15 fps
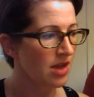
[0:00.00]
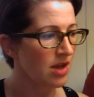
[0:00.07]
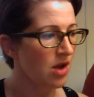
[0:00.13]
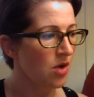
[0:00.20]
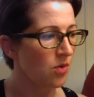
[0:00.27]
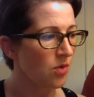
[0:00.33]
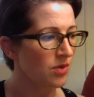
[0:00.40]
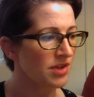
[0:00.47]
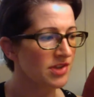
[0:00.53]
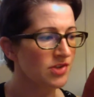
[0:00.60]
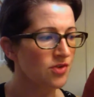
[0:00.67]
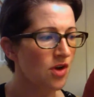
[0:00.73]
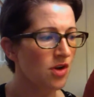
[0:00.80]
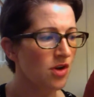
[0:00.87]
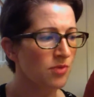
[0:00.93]
With a
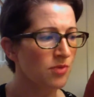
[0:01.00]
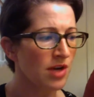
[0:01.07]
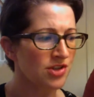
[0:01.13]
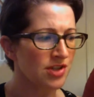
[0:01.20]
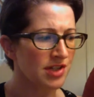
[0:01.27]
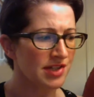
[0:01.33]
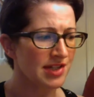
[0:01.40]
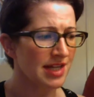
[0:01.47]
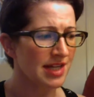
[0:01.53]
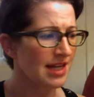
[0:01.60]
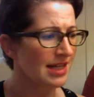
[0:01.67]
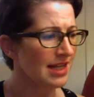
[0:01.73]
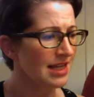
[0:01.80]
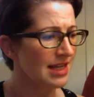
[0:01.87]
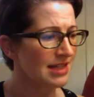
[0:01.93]
strong prejudice
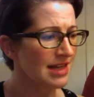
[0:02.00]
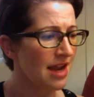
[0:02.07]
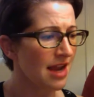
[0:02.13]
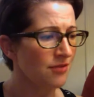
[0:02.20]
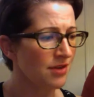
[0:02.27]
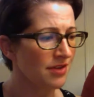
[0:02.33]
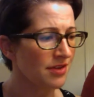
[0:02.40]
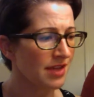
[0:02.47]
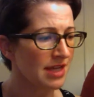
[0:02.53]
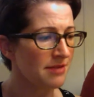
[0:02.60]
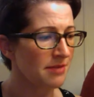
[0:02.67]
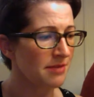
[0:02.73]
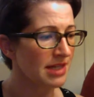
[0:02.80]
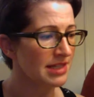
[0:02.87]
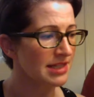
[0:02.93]
against everything he
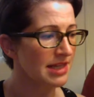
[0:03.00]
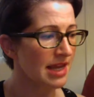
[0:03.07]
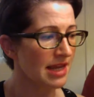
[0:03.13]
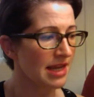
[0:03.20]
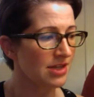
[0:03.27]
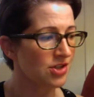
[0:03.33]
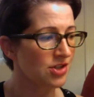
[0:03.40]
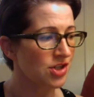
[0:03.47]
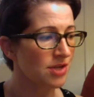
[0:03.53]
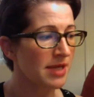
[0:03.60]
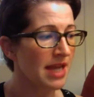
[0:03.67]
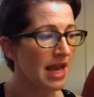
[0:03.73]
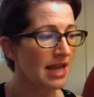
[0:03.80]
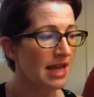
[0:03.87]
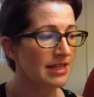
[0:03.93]
might say, she
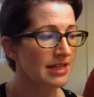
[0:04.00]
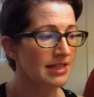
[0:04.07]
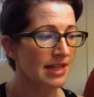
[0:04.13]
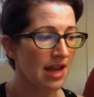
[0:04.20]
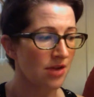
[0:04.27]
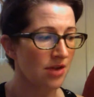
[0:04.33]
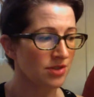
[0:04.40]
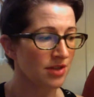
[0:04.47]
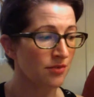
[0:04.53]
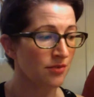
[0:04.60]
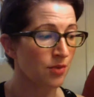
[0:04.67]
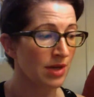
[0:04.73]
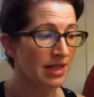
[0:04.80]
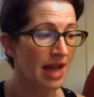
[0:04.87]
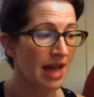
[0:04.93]
began his account of what
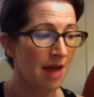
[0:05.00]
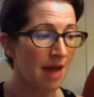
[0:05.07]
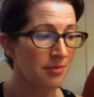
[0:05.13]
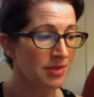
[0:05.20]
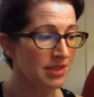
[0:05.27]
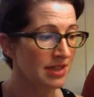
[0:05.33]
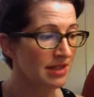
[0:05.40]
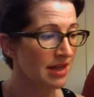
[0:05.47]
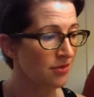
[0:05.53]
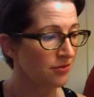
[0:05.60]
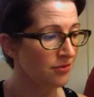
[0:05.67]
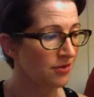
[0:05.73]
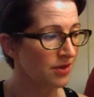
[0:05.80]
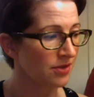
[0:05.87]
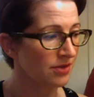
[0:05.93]
had happened at
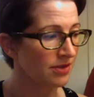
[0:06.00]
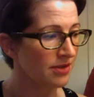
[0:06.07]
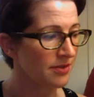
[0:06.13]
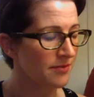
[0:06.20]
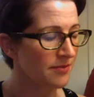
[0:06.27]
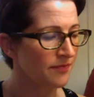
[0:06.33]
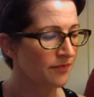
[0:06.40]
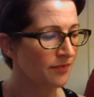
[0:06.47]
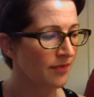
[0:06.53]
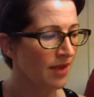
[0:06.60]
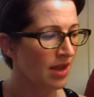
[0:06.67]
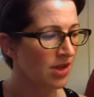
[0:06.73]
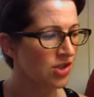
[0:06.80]
Netherfield. She